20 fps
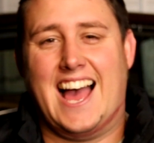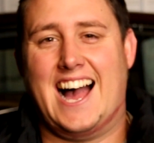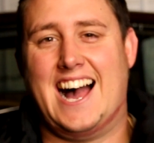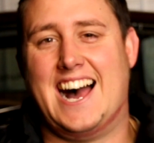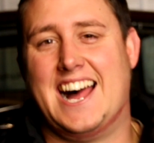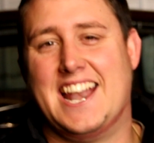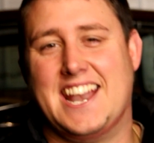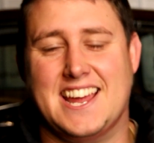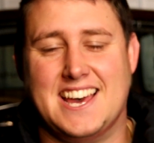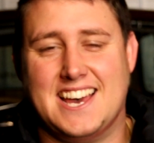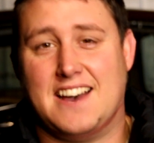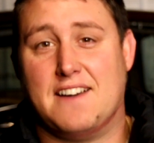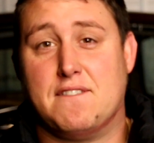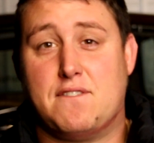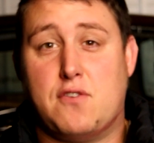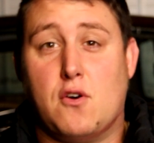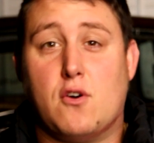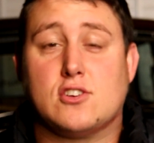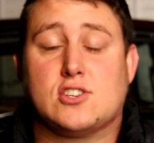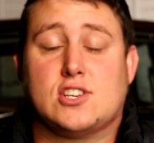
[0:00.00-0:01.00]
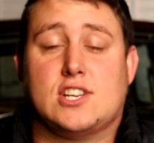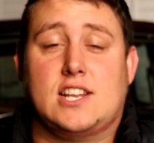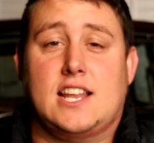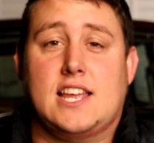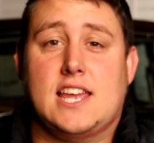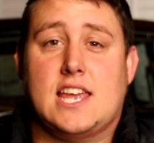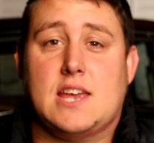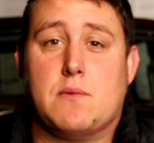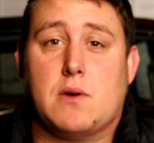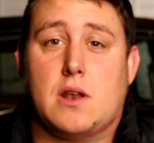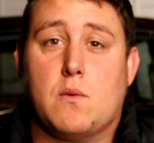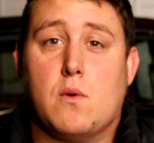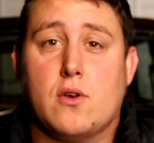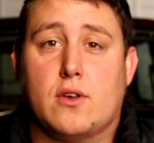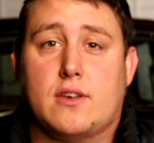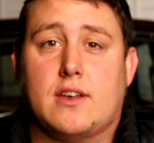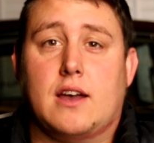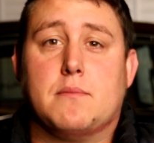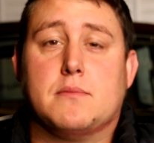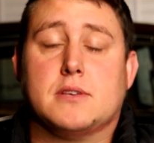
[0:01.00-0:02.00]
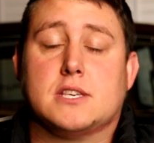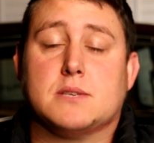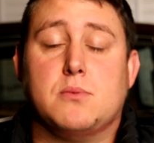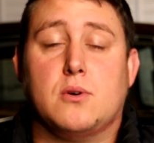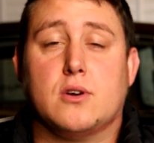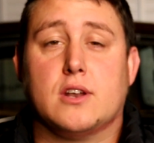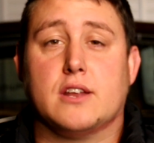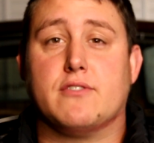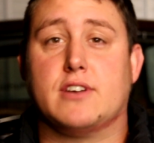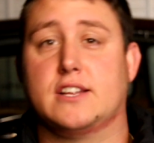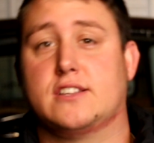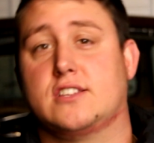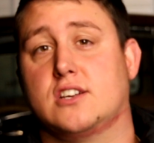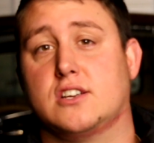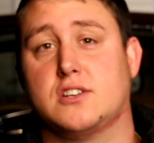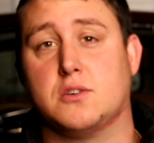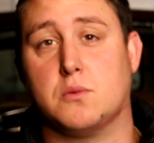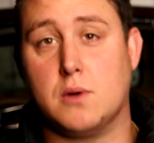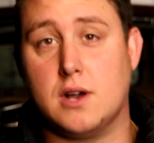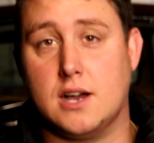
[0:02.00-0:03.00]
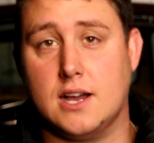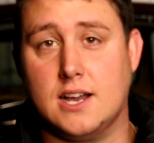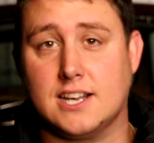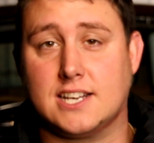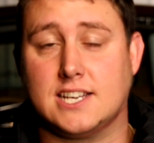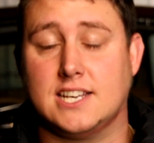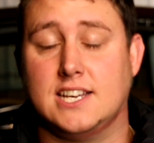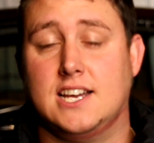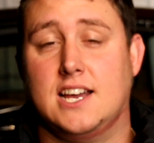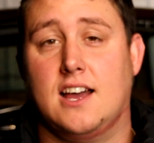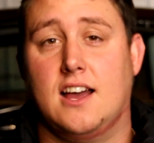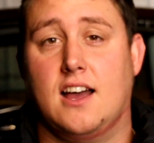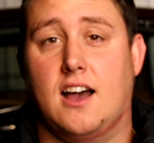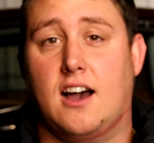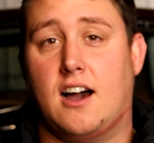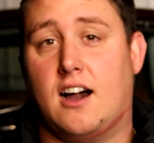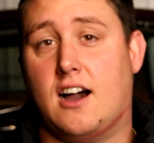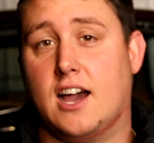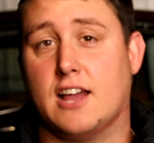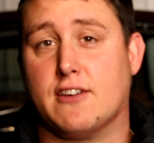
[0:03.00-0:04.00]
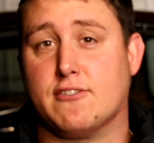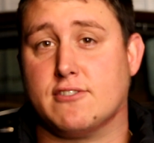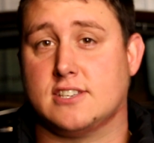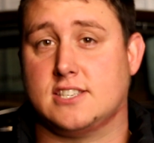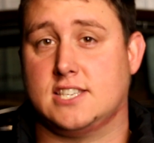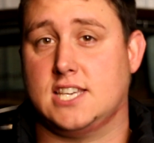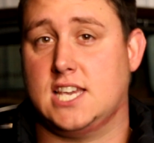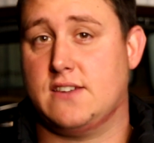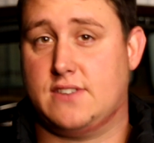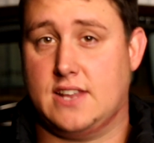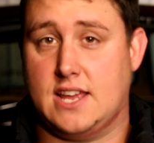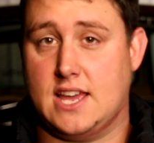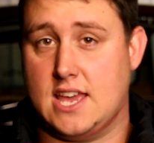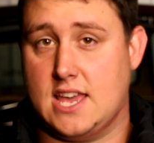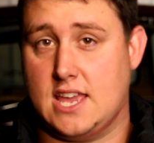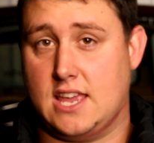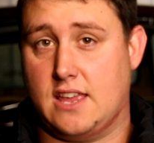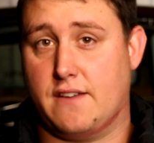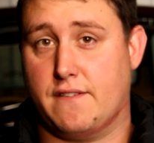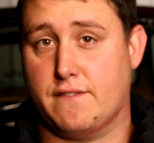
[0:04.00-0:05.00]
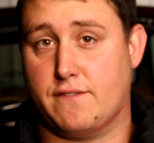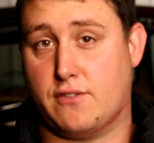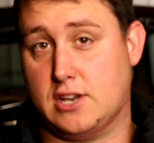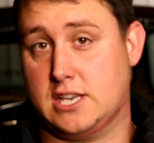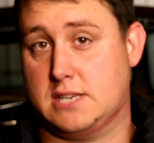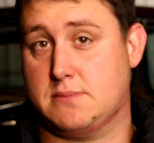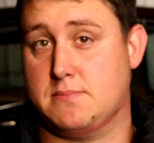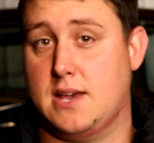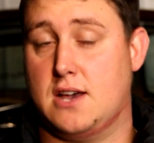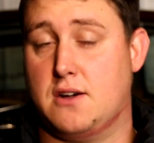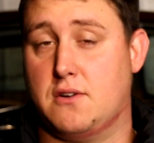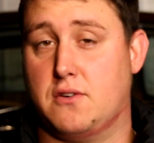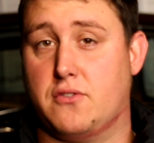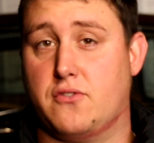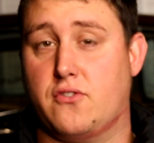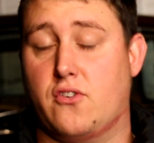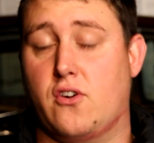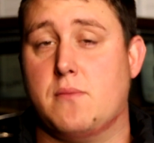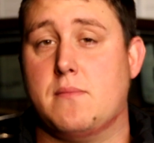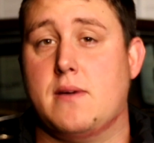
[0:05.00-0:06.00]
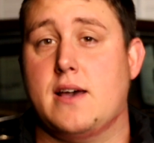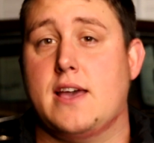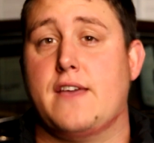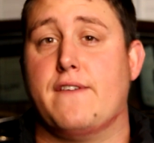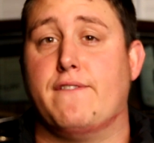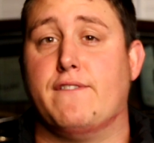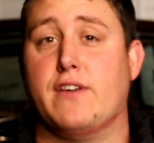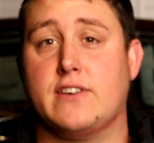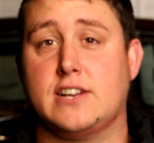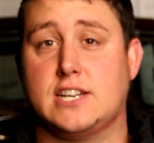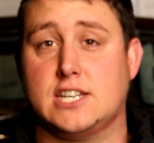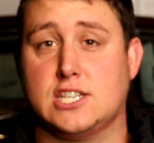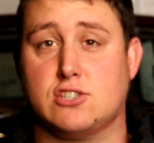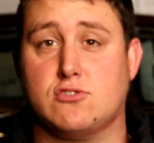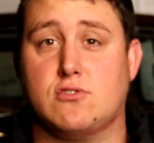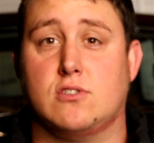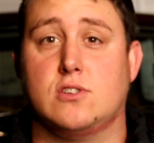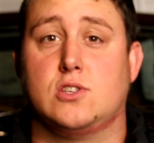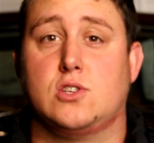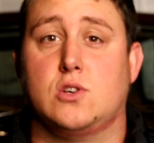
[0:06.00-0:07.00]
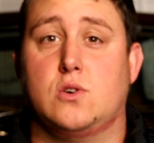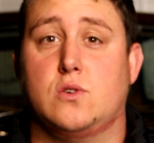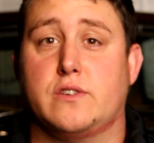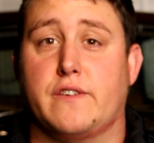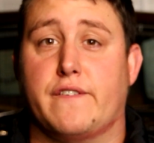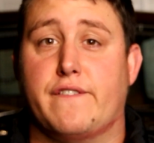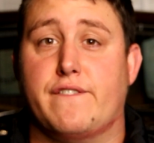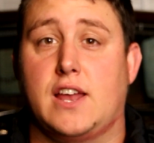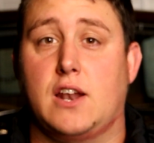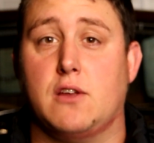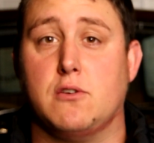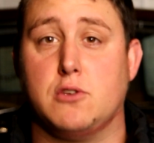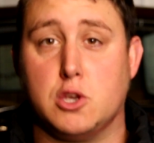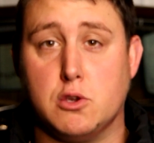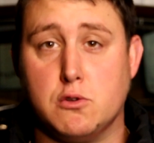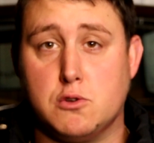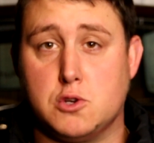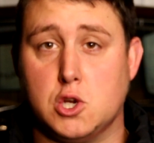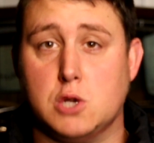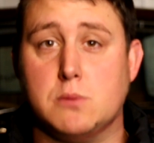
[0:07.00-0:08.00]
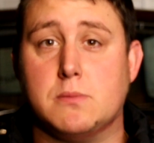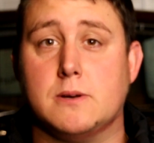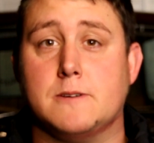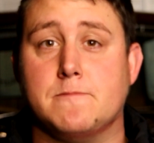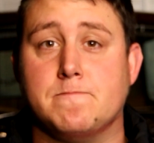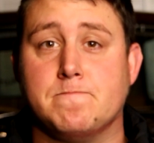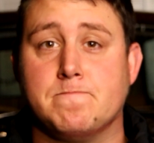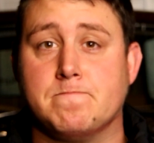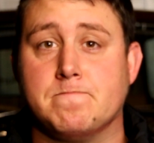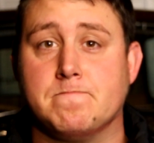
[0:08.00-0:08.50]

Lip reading: And unfortunately, when I woke up this morning ready to go to work, I received a voicemail from a very disgruntled fellow YouTuber.